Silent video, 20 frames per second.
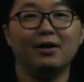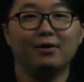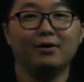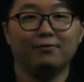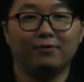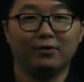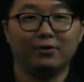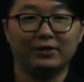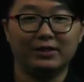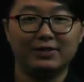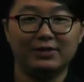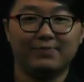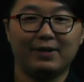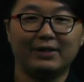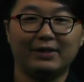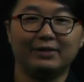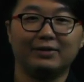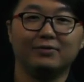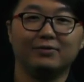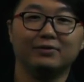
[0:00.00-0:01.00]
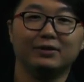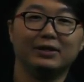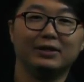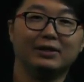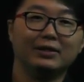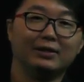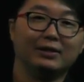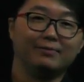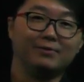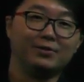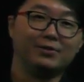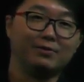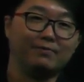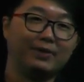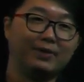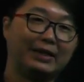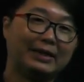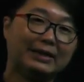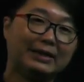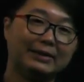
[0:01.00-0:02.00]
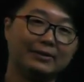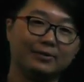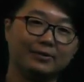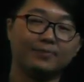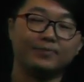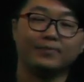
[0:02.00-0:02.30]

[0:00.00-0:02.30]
for this particular emission peak here.